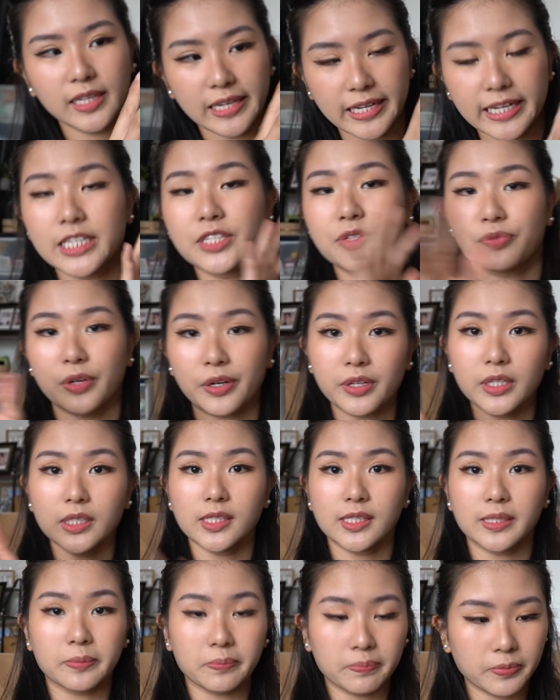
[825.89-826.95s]
It's very
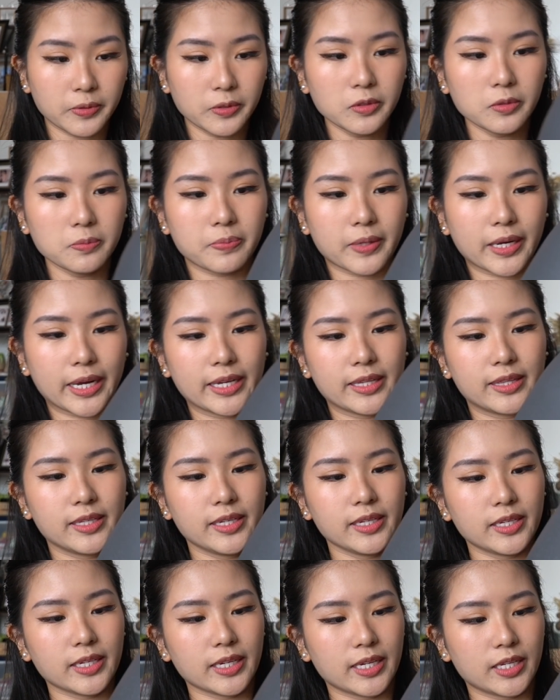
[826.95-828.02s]
simple, but I
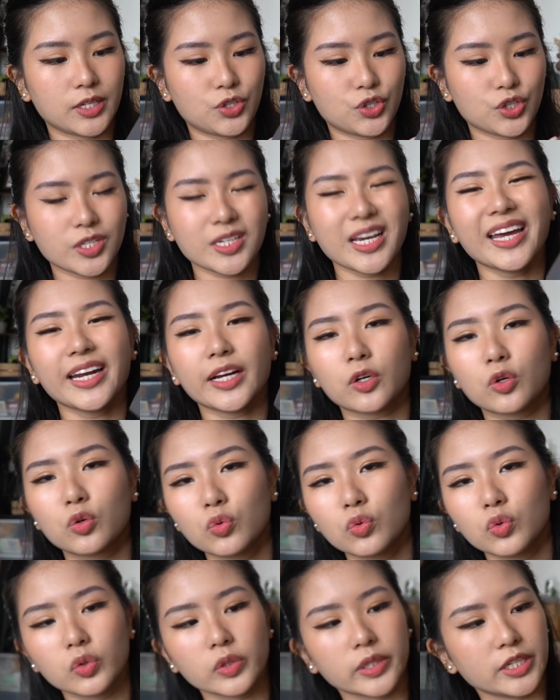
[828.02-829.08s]
think it's just kind of
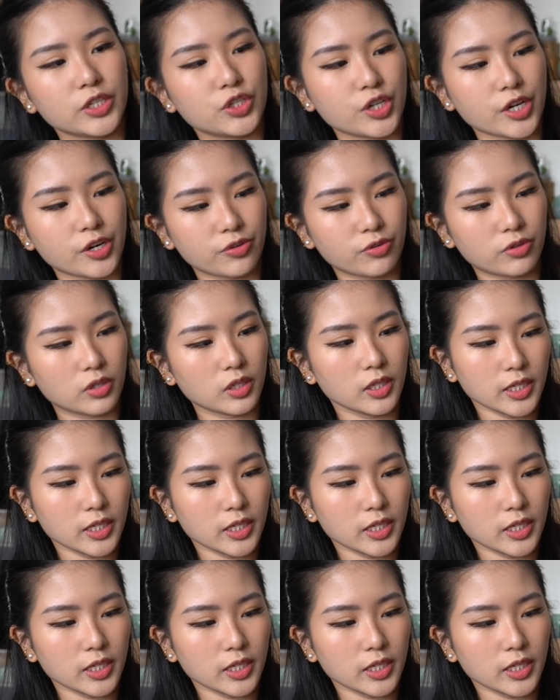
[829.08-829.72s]
cool in general.